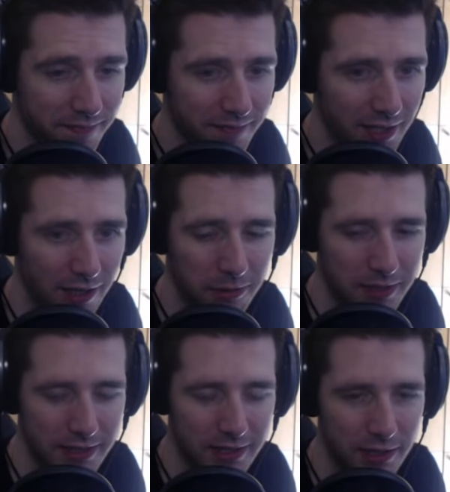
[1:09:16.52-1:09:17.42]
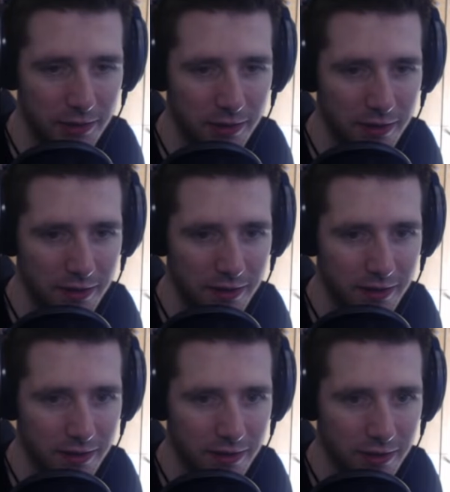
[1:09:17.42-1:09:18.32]
Alright, what does this do?
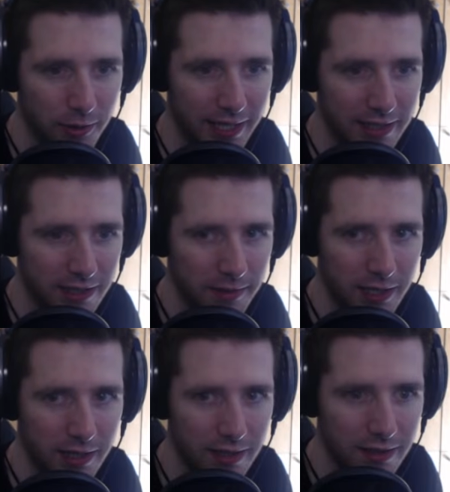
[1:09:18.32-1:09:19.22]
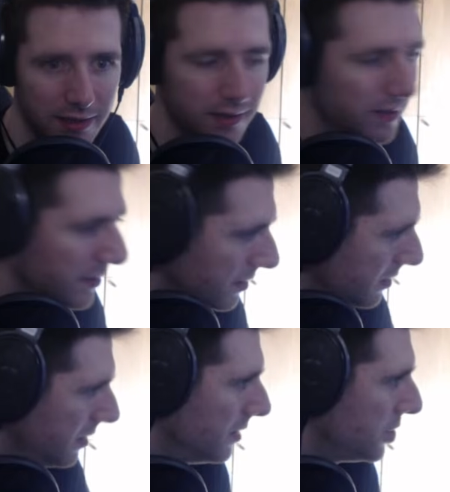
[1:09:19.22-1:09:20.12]
Do I get something?
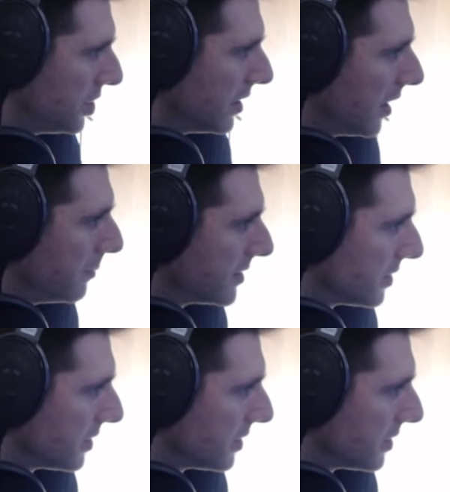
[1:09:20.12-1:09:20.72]
Shit, I missed a